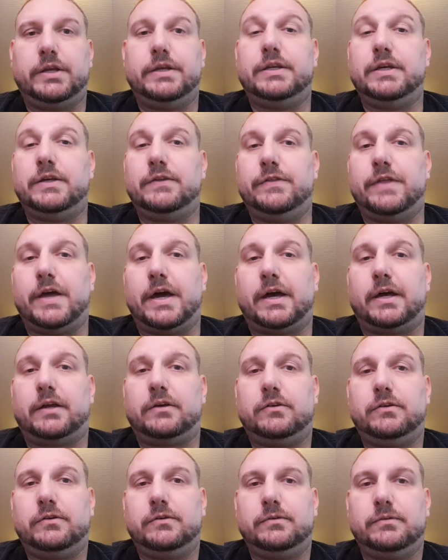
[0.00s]
undid
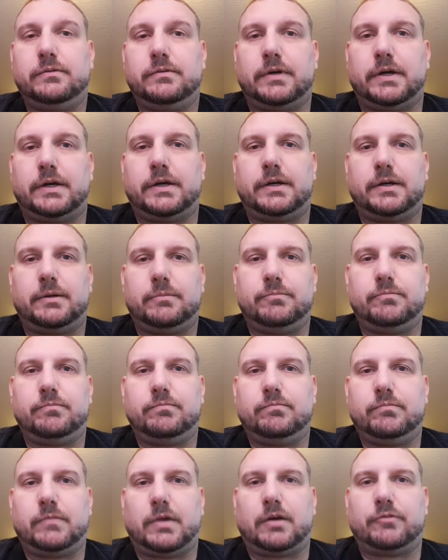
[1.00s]
that,
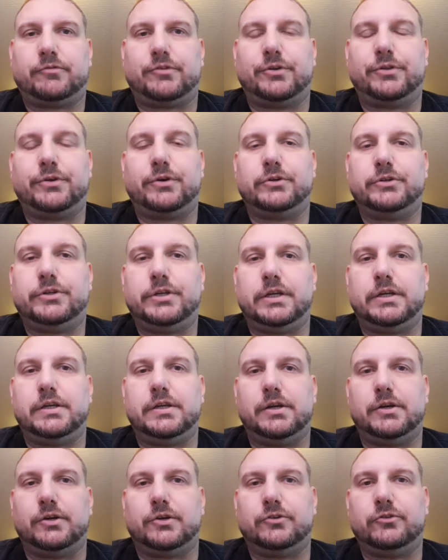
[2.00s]
after
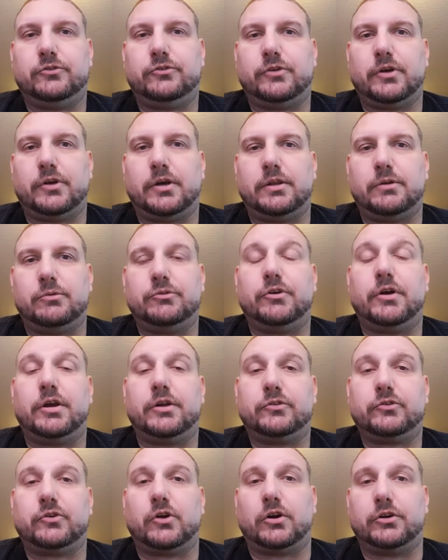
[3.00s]
13 years, there was a
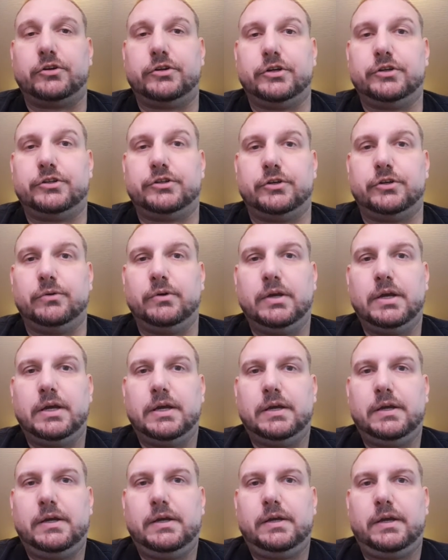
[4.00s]
lot of scar tissue,
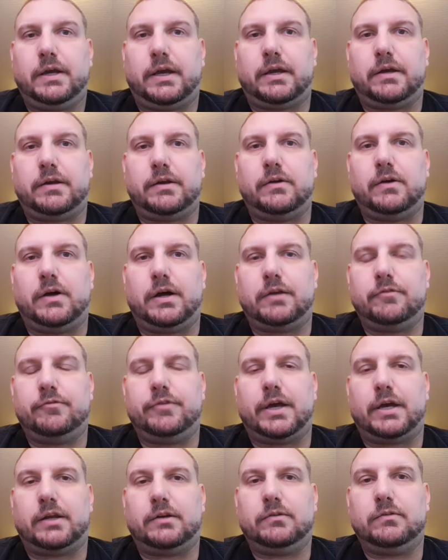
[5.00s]
and a lot
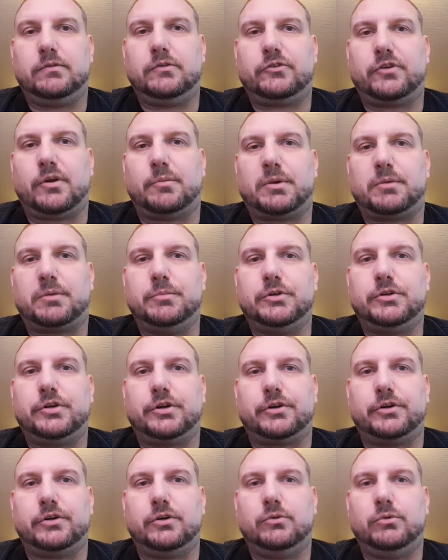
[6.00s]
of that stomach
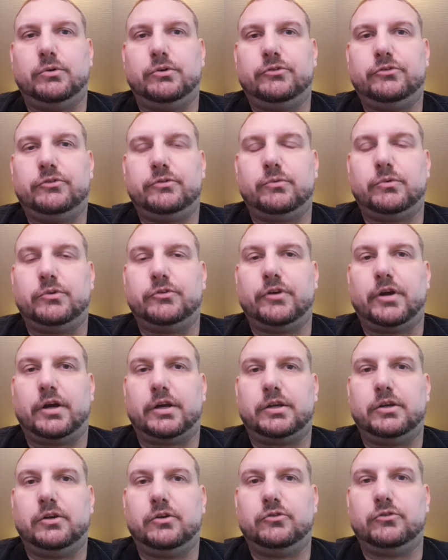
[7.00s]
material was
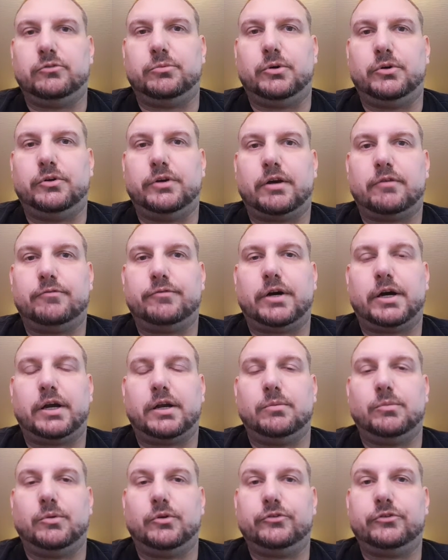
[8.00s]
not usable, not
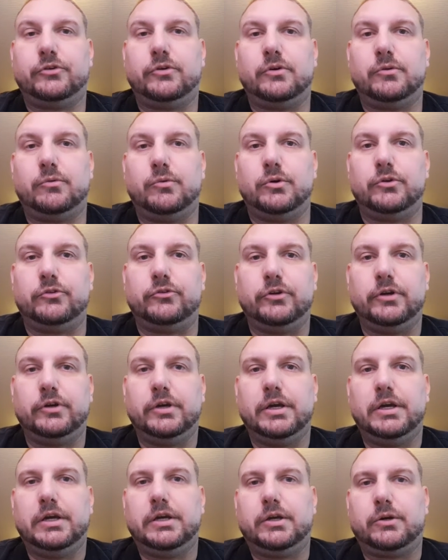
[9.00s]
viable, so it was
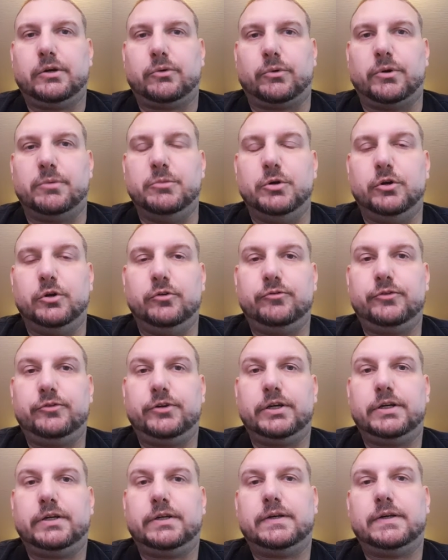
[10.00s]

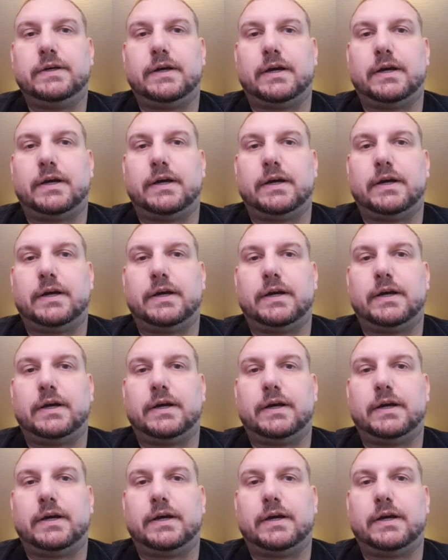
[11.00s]
removed.